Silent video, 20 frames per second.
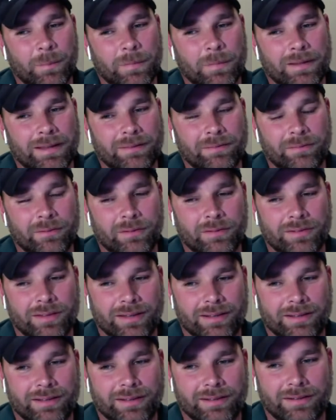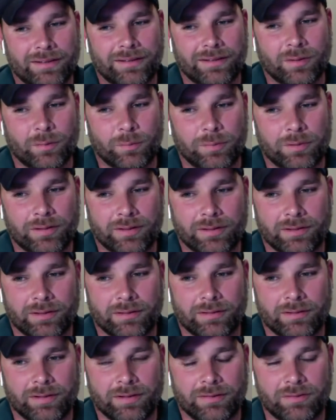But that feels like it'll be,
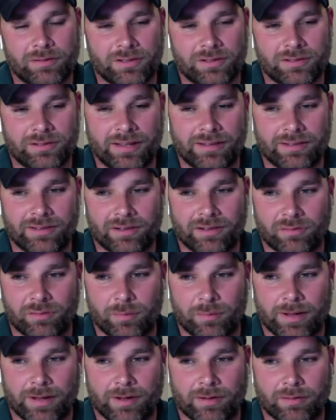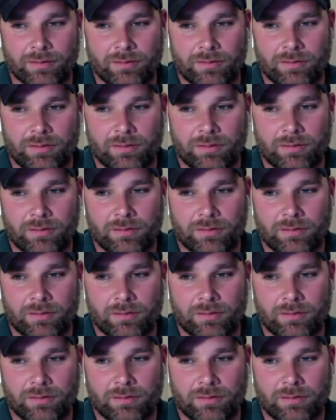if she's sensitive about